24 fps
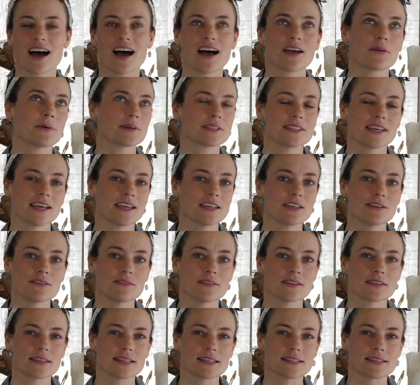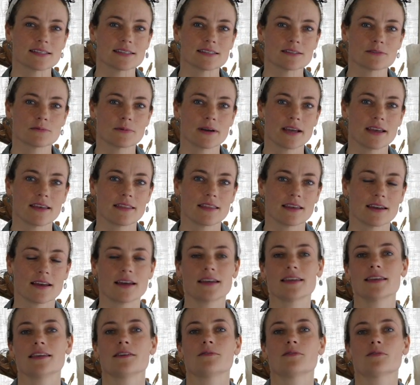I will tell you that this is a way that
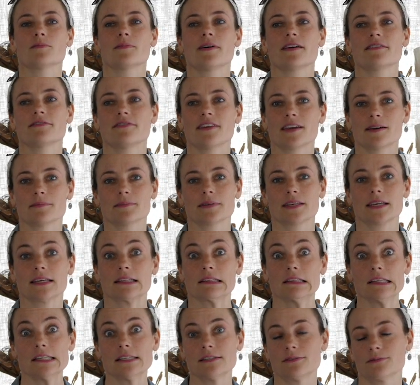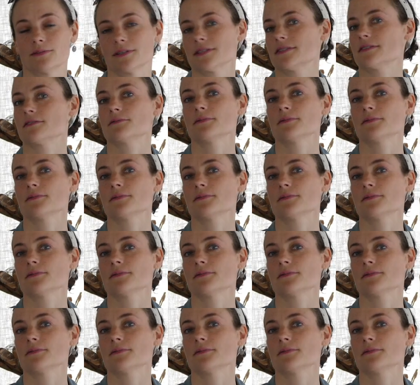I eat with my family at least once